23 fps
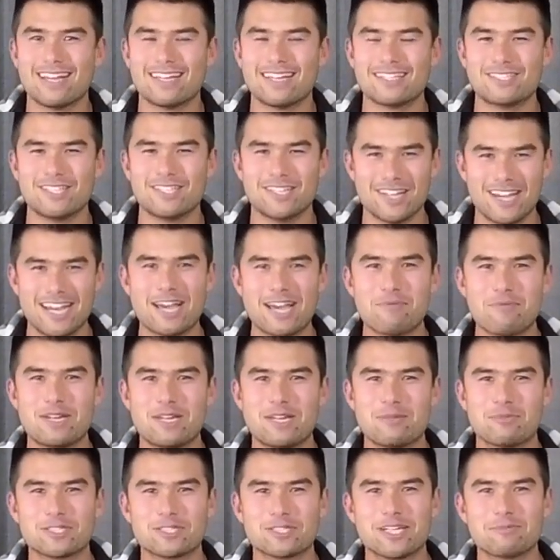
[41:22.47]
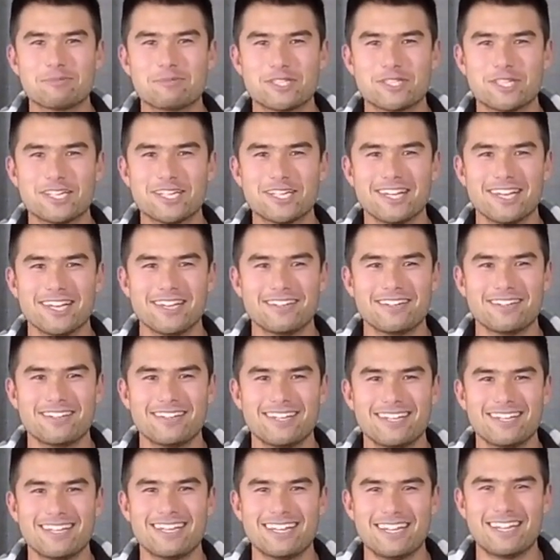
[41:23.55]
you know how many push-ups you can do?
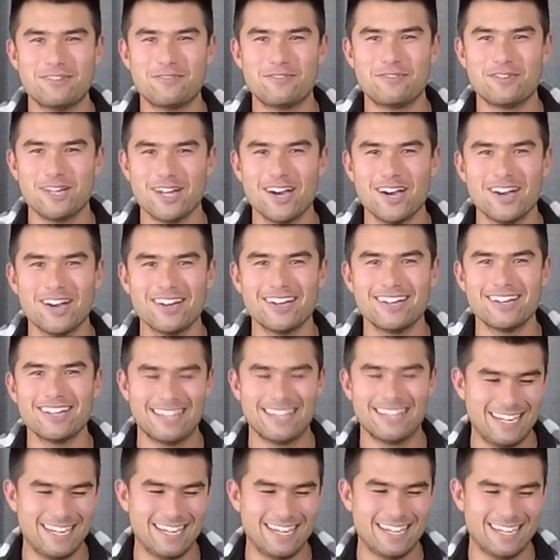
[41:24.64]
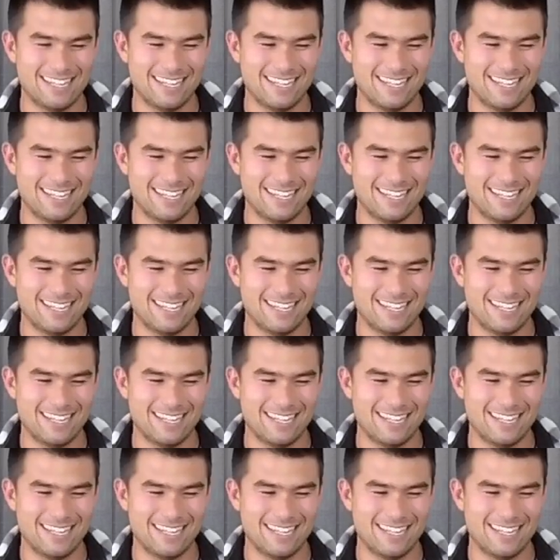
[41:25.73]
If you know, then